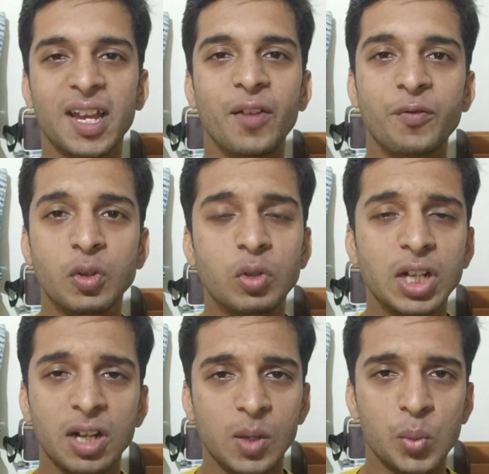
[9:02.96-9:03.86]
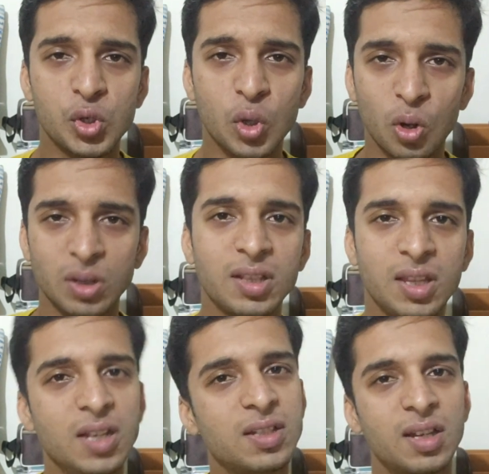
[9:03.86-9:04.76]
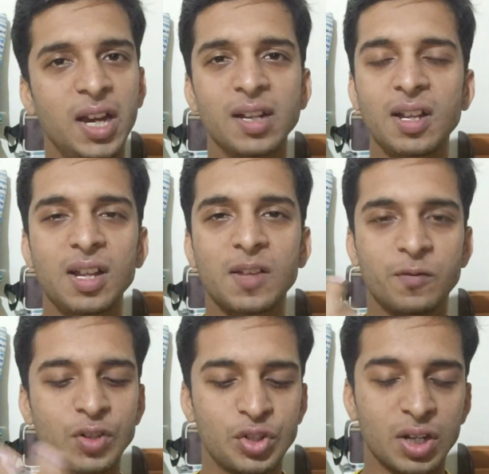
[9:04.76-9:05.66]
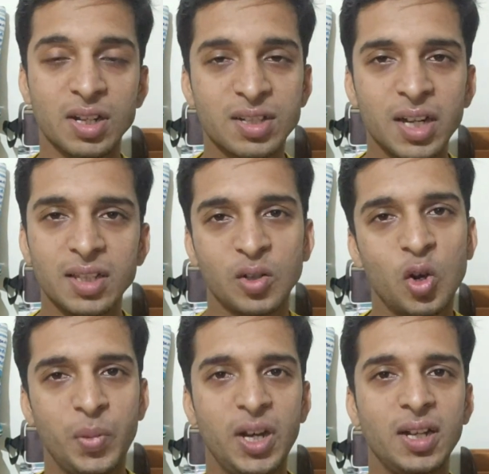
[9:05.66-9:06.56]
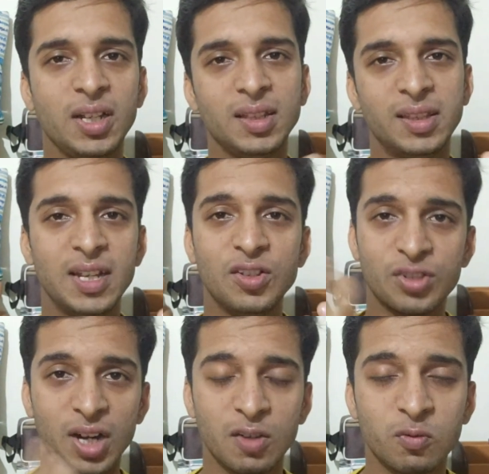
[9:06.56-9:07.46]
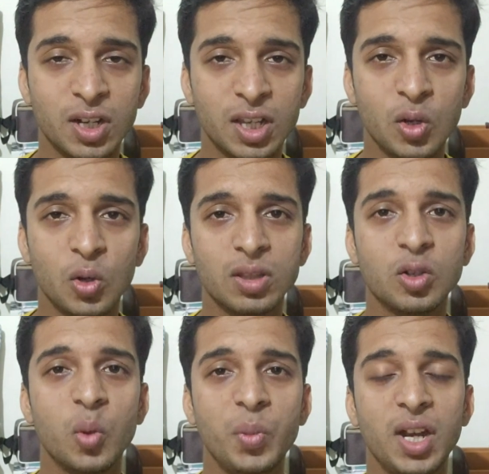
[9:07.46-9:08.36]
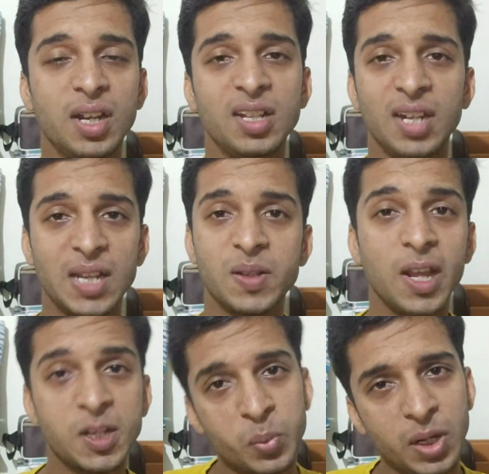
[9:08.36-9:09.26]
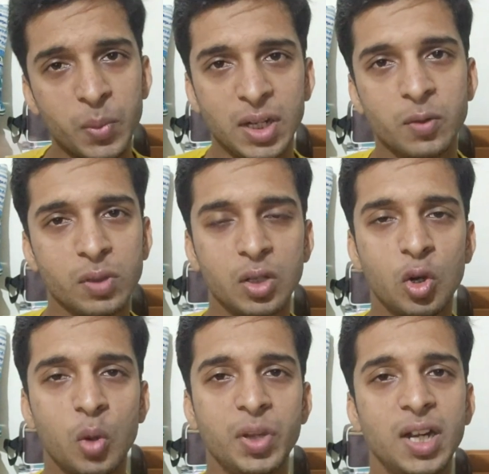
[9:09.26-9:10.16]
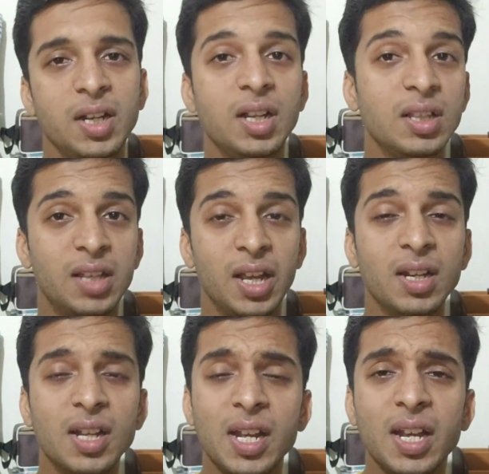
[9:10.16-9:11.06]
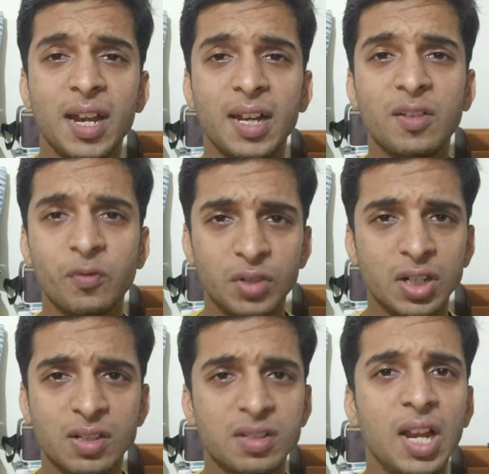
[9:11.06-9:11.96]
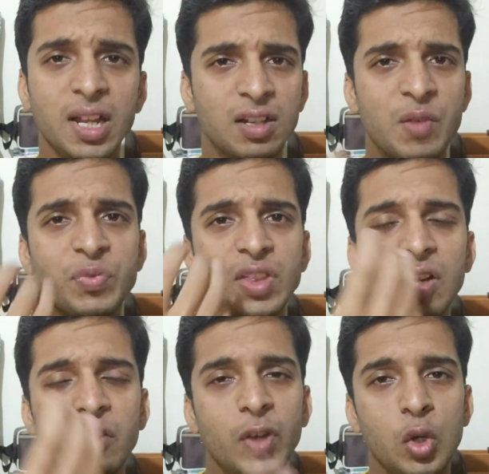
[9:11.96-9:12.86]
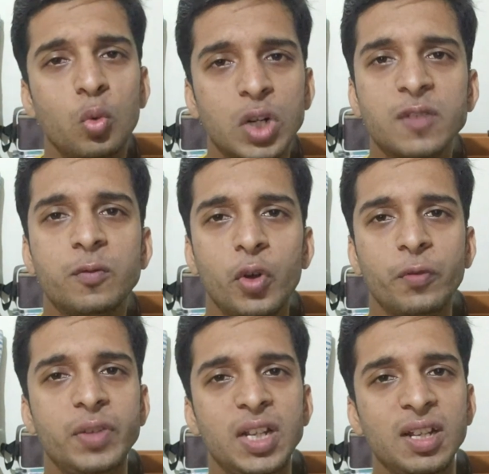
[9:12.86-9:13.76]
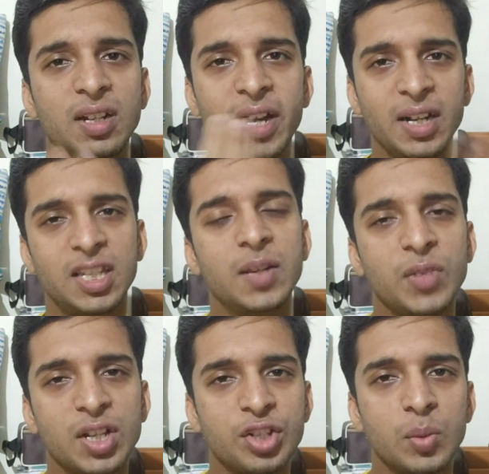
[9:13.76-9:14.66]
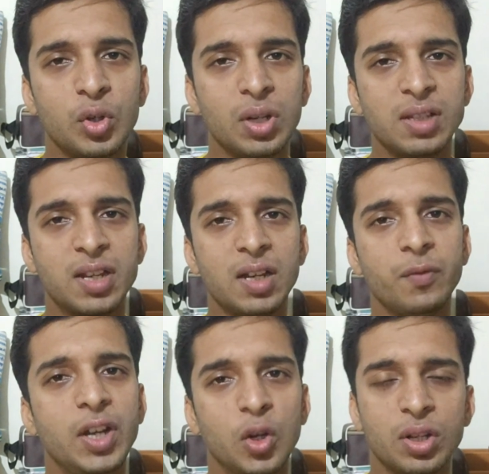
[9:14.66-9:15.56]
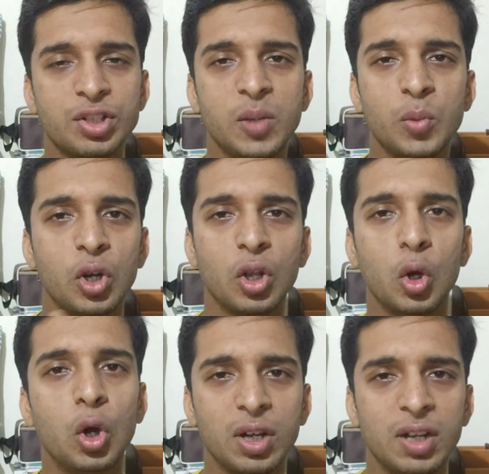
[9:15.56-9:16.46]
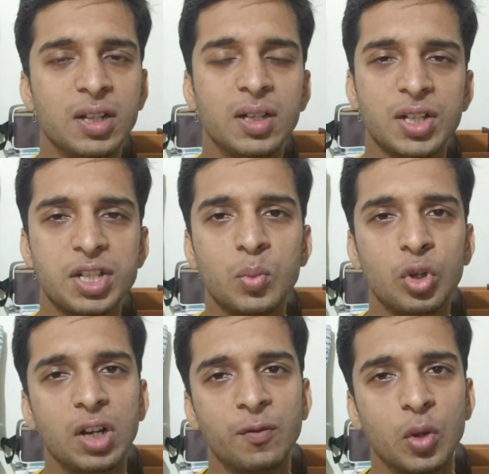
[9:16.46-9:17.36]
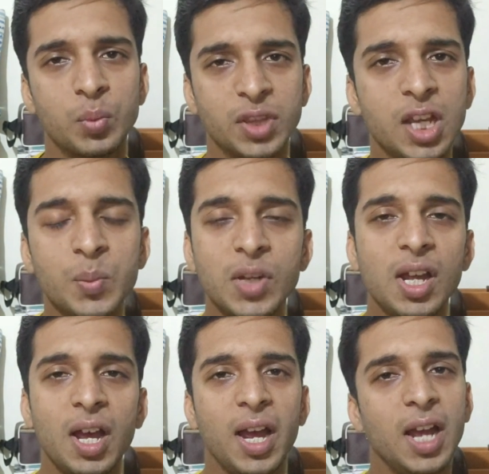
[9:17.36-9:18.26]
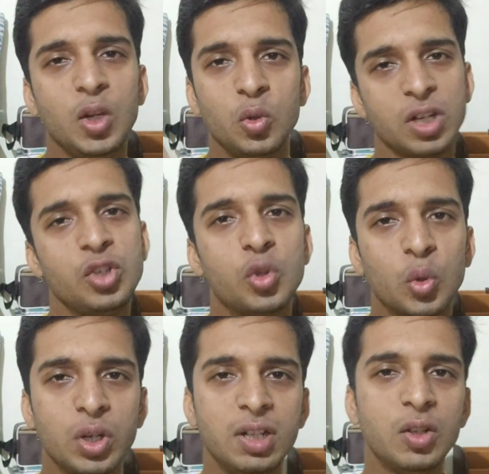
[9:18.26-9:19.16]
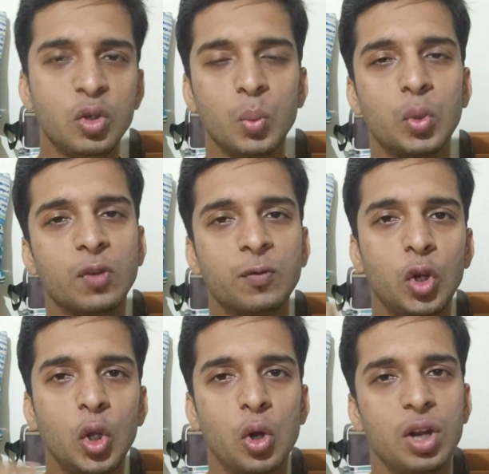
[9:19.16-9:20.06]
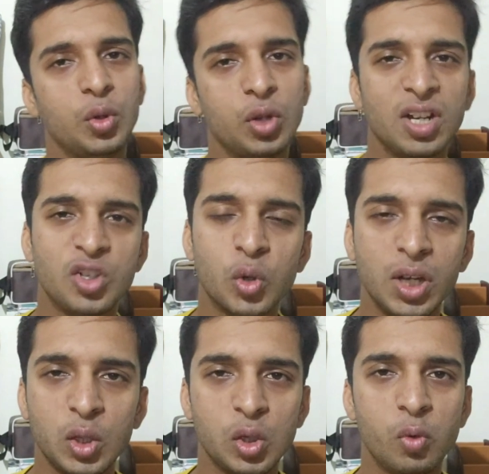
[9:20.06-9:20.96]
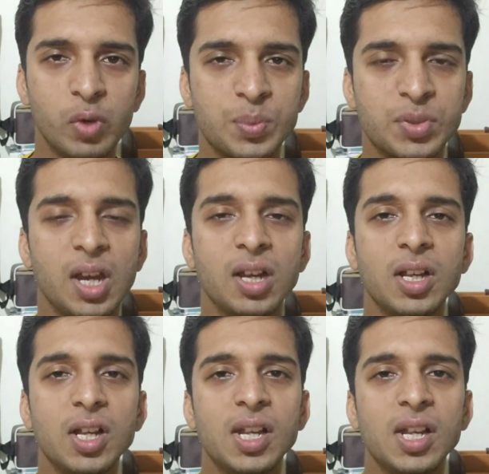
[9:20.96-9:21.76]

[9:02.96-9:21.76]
I have covered almost all the things, like first understand the copywriting, then start working on the copywriting, next experiment with the copywriting, then get works. Like, when you work for free, get them testimonials, get a video testimonial or written testimonial from them, and you can show it in your portfolio or you can show it in your website.